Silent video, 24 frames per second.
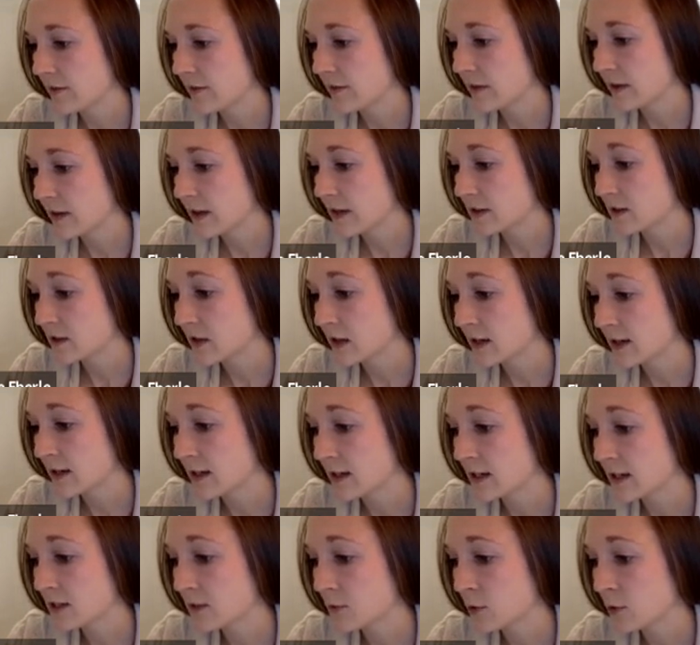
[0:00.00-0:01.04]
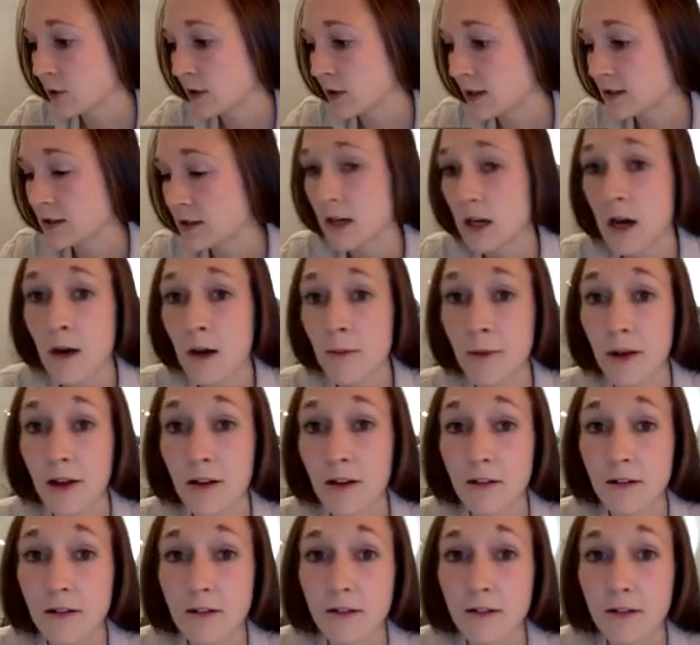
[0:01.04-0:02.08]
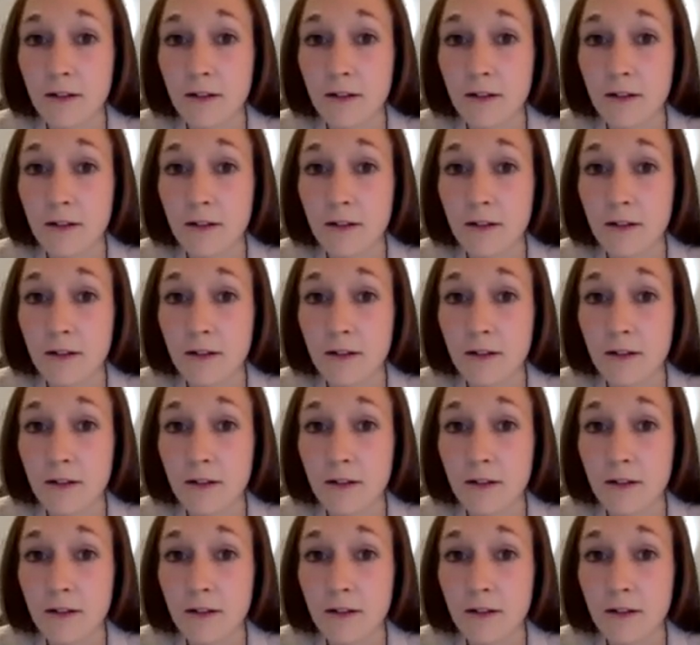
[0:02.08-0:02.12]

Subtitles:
And that's not a decimal, that's a comma.